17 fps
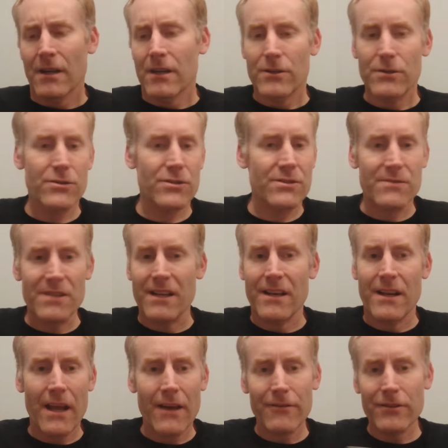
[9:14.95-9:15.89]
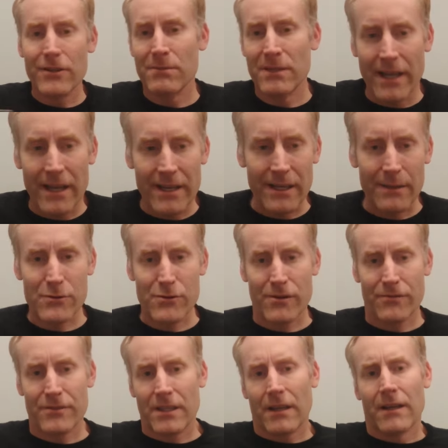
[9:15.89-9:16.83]
You just inevitably end up
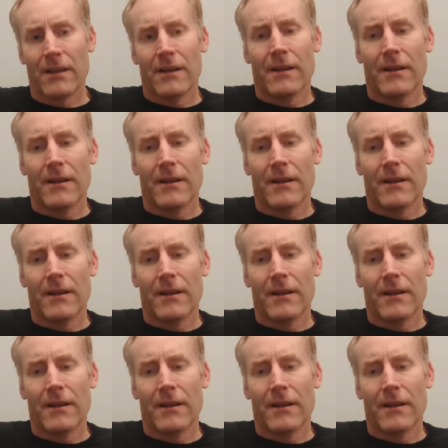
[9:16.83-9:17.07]
drifting.